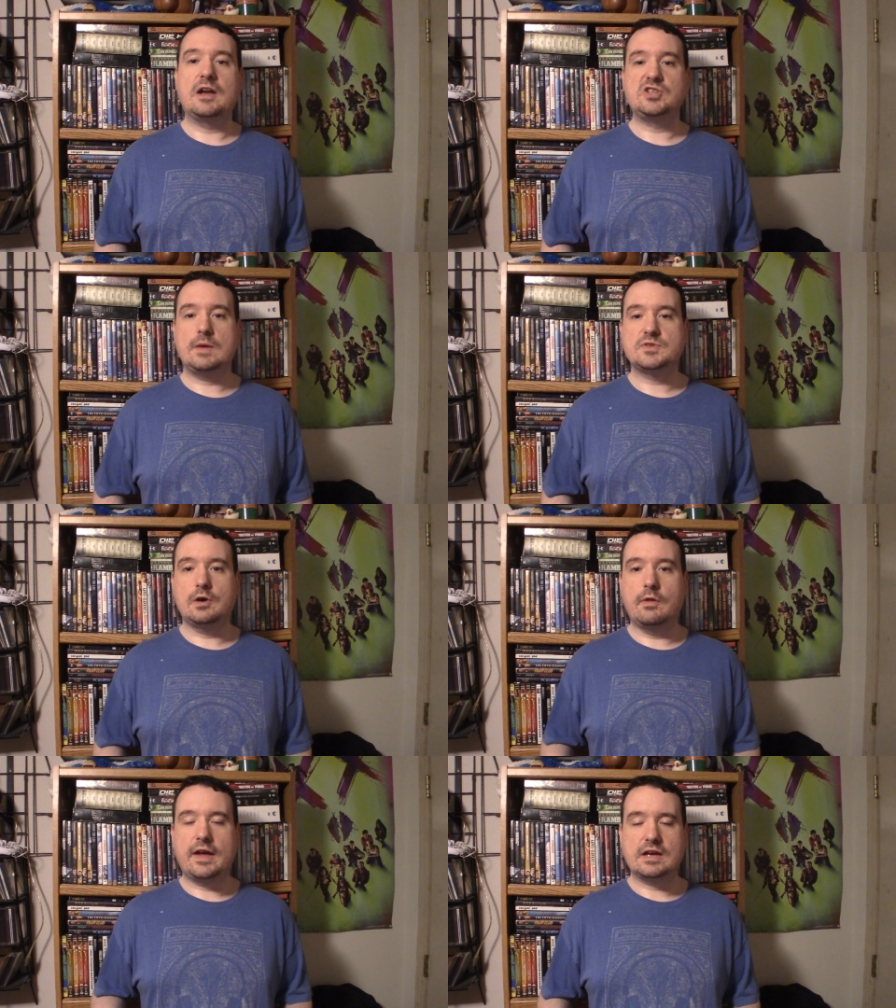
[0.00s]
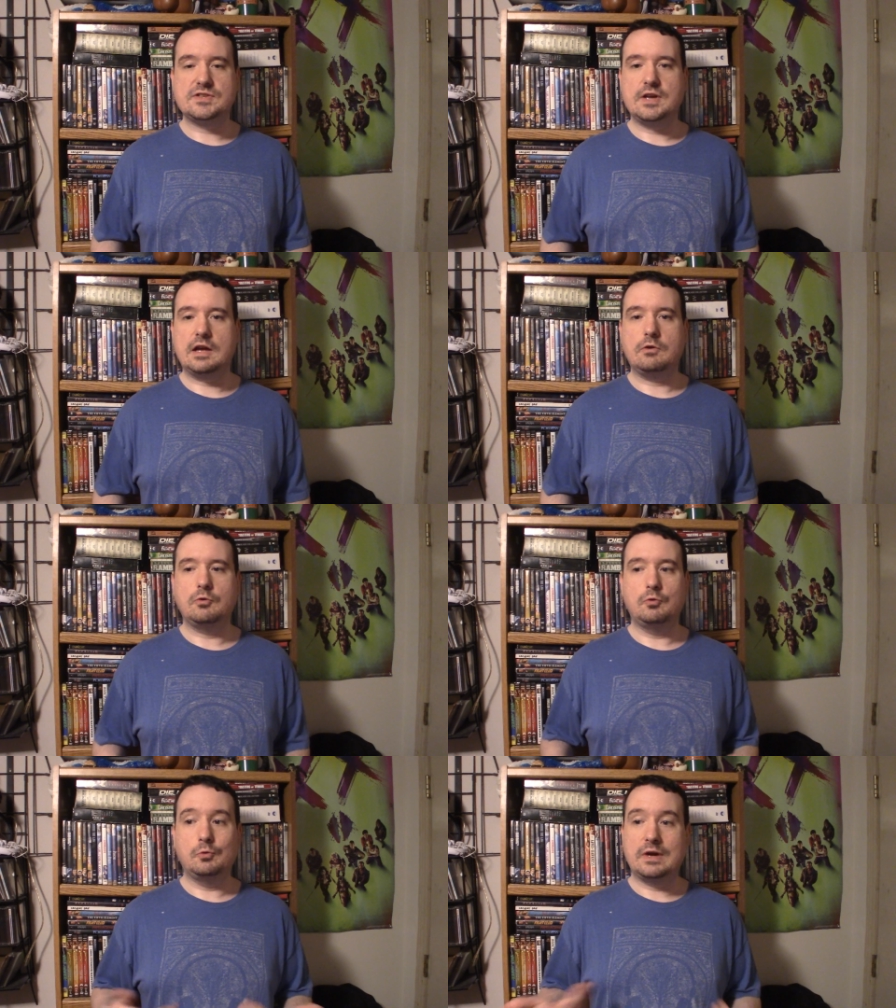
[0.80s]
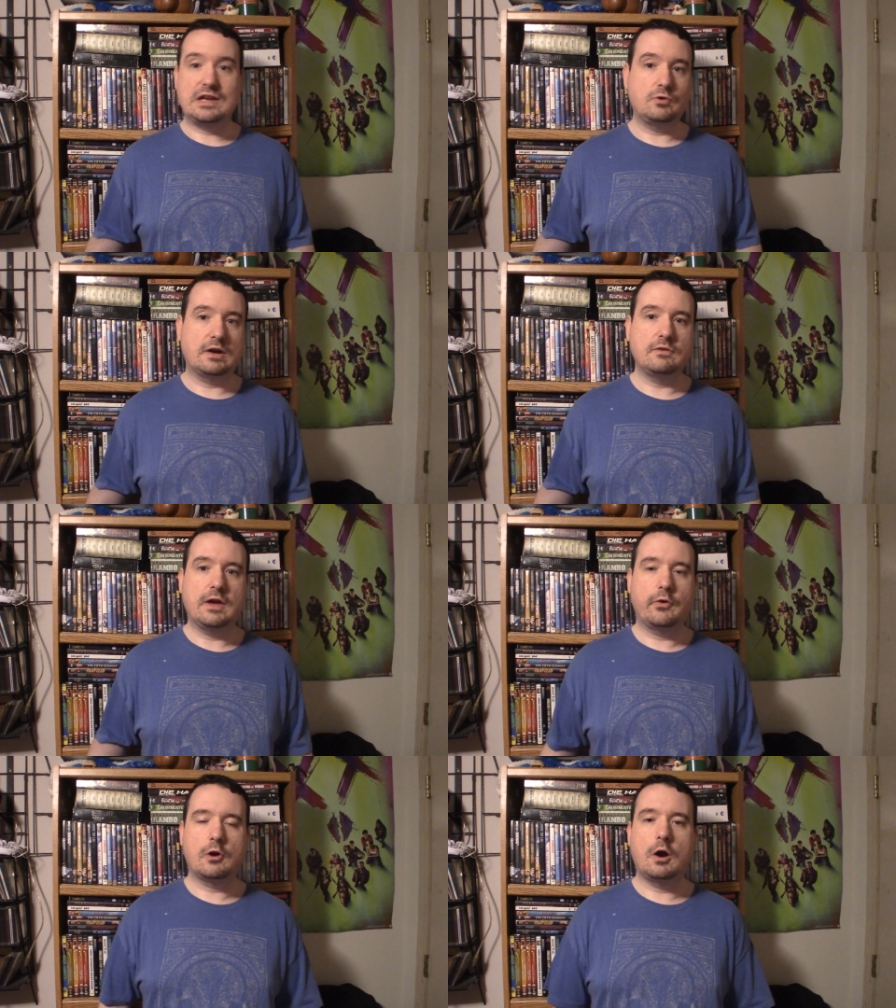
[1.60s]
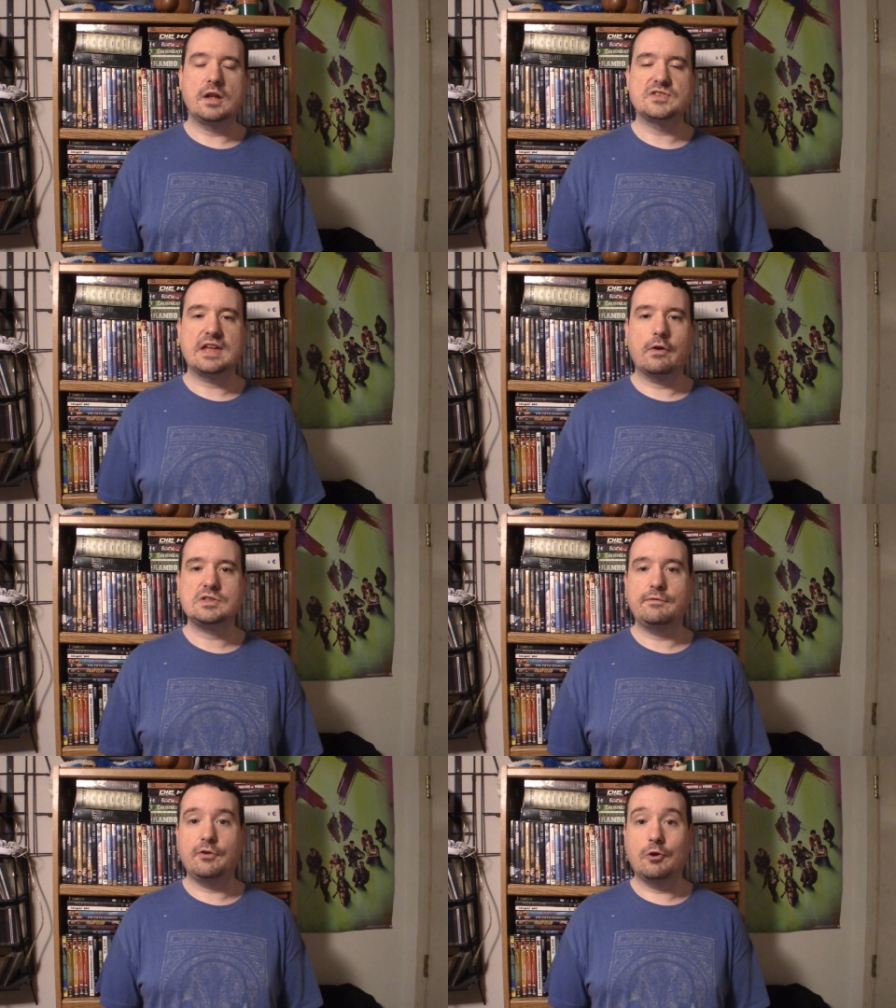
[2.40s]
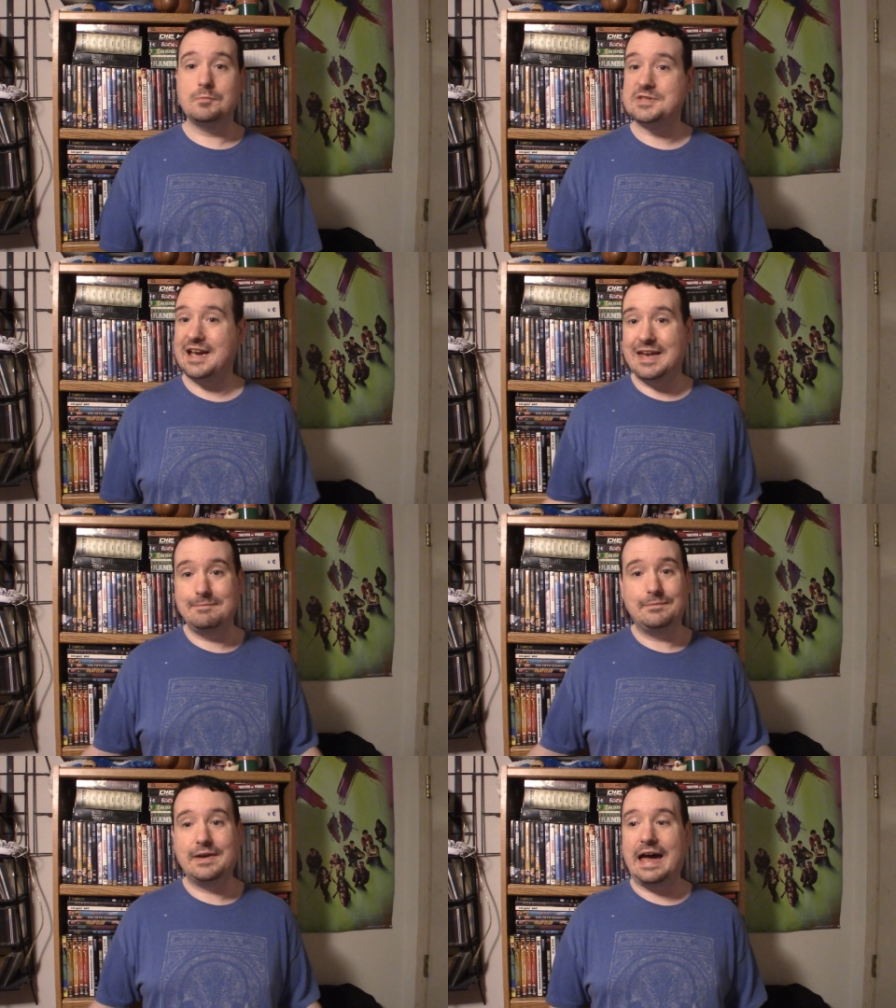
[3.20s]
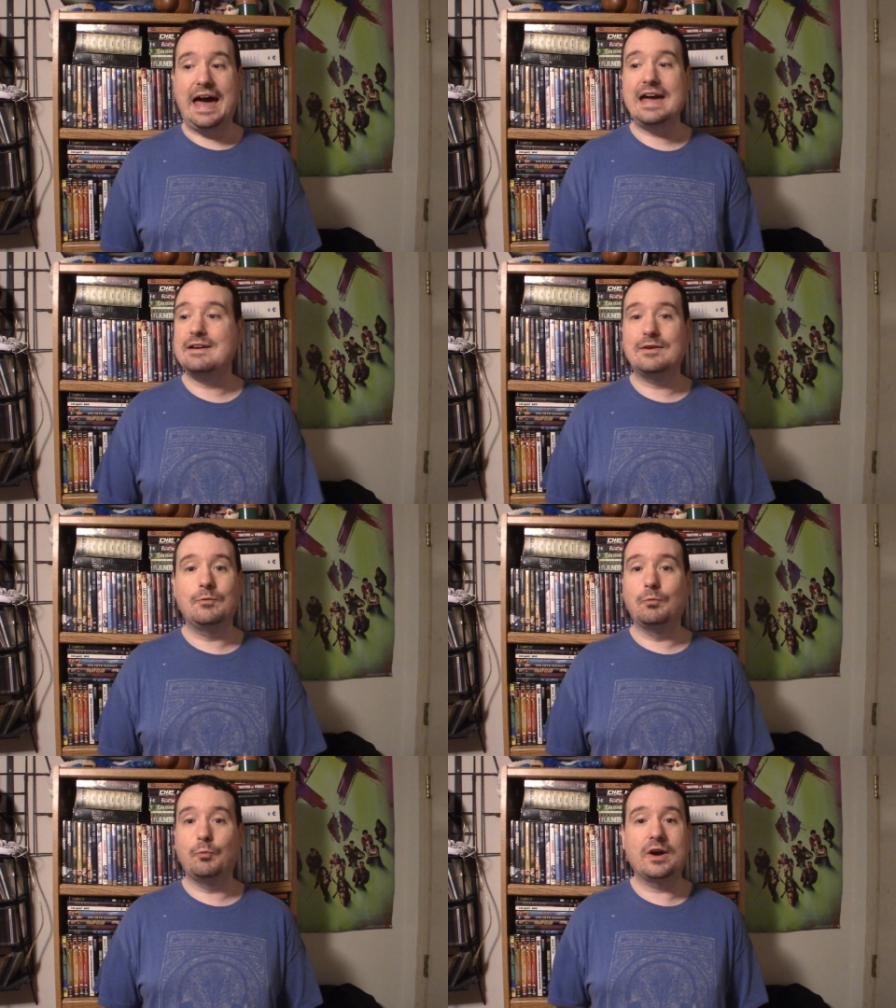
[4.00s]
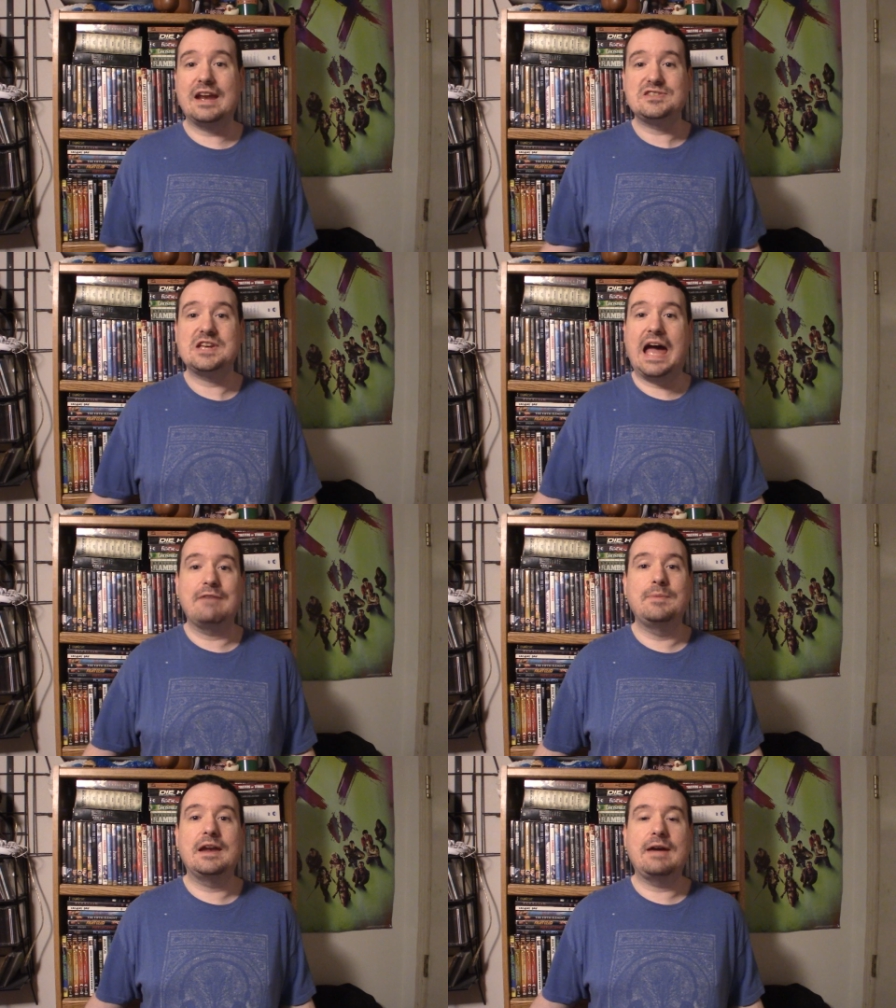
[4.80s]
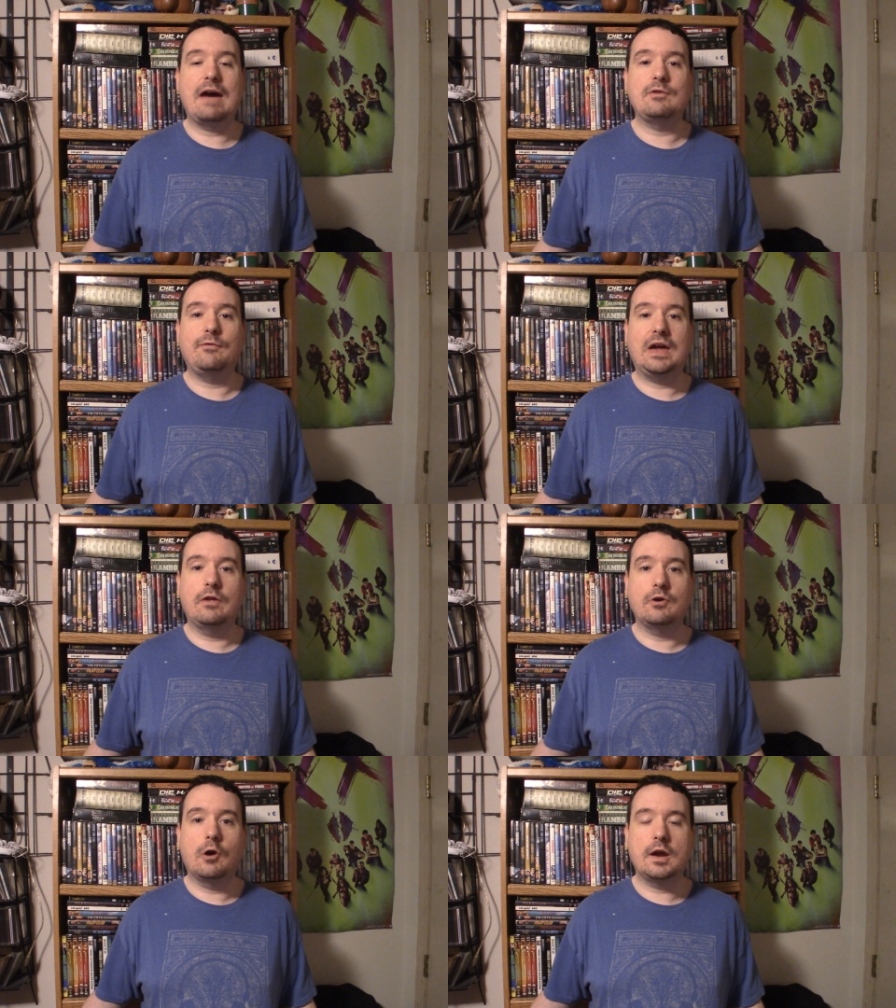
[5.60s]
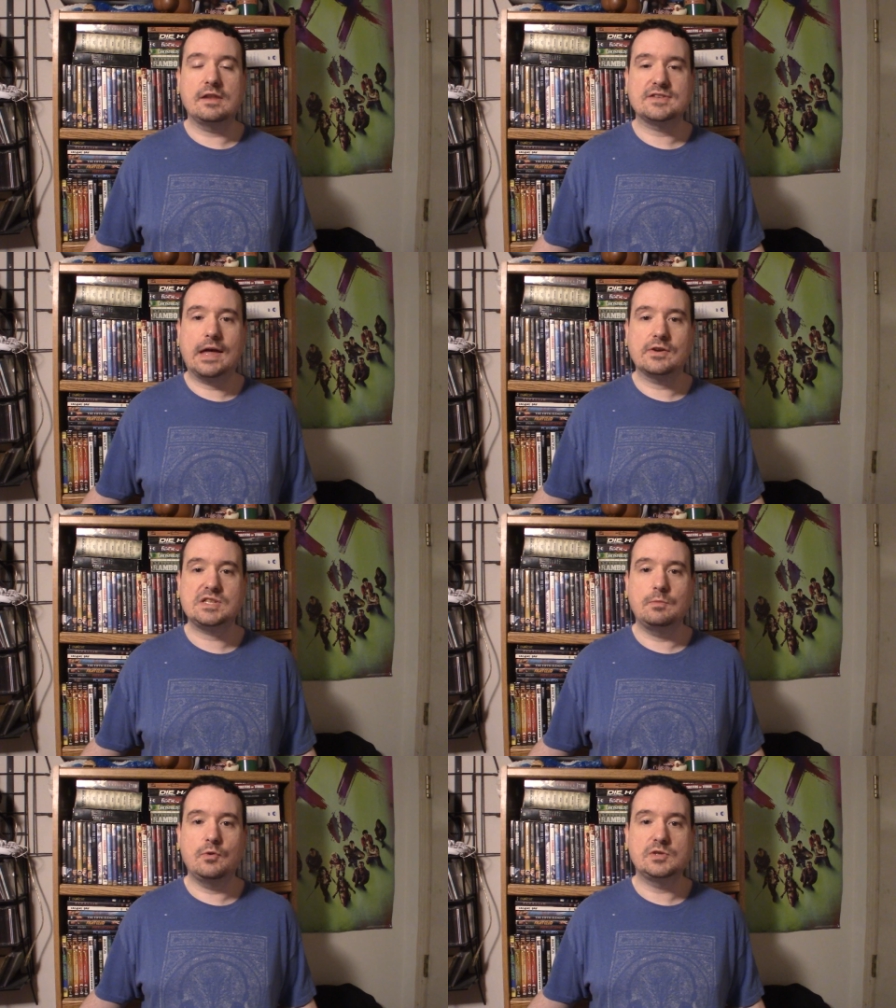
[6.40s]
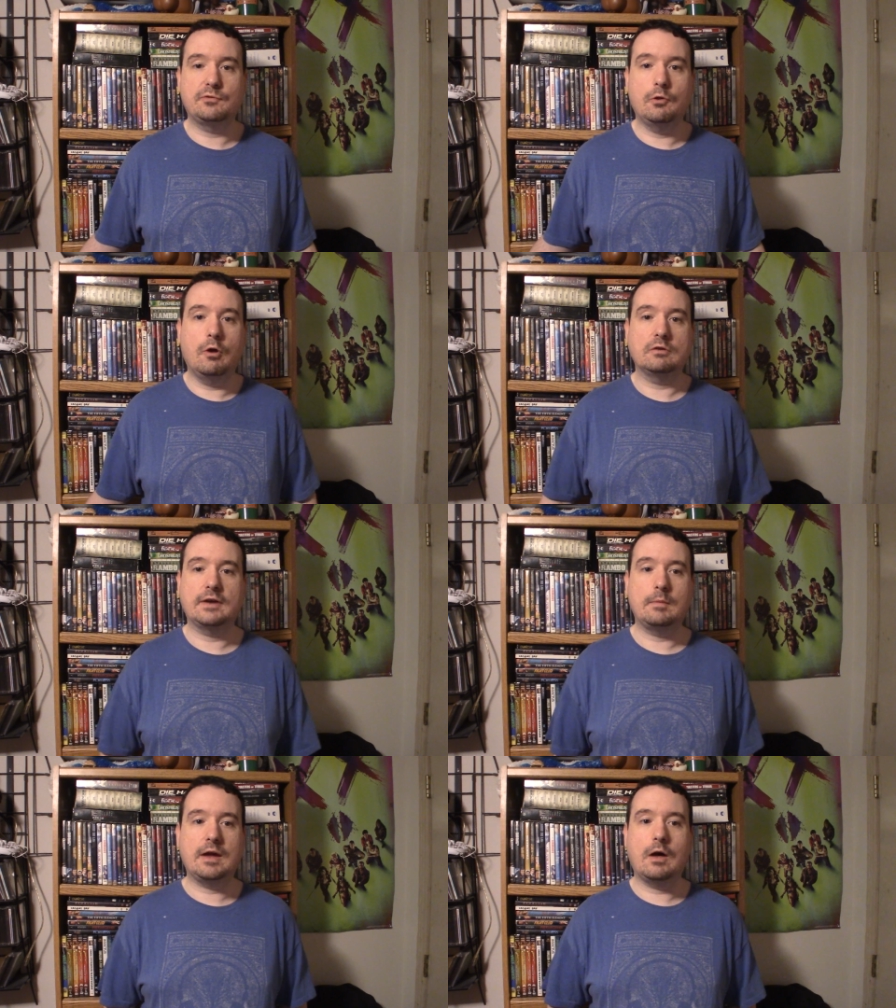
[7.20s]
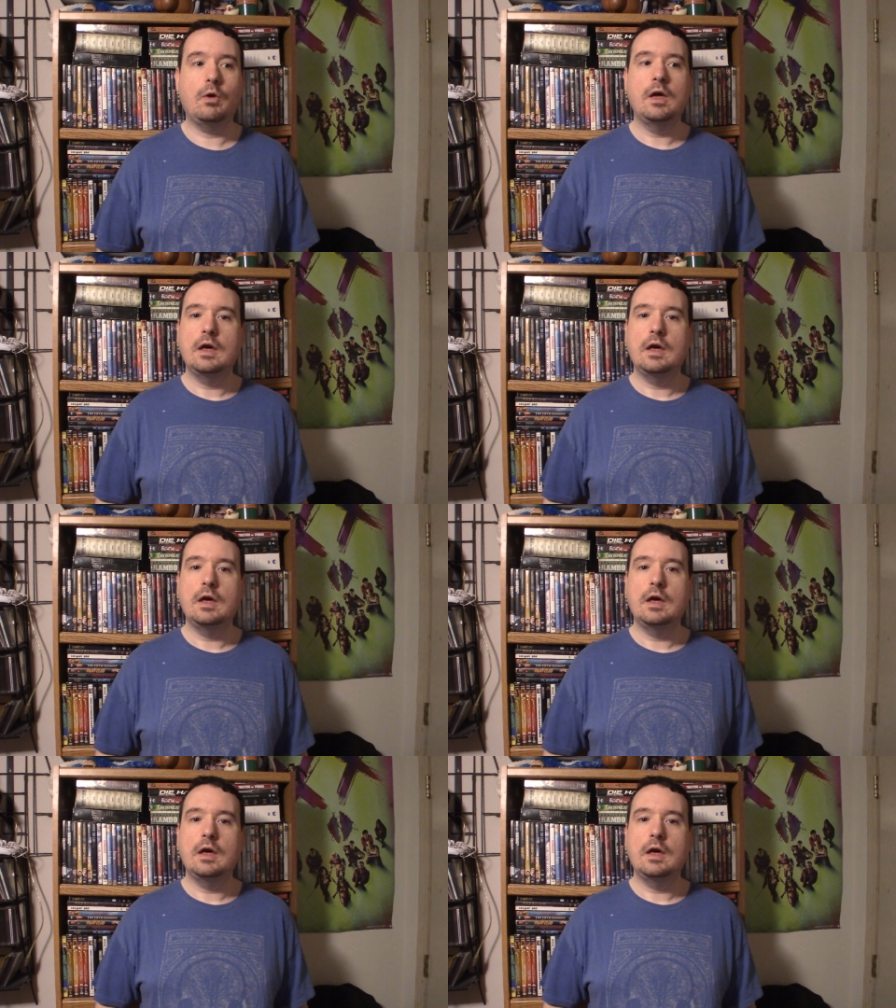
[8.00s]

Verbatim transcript: James Gunn, like I said, who had directed the other Guardians of the Galaxy films, and what can I say, I've been an avid fan of the Guardians of the Galaxy movies for a long time now,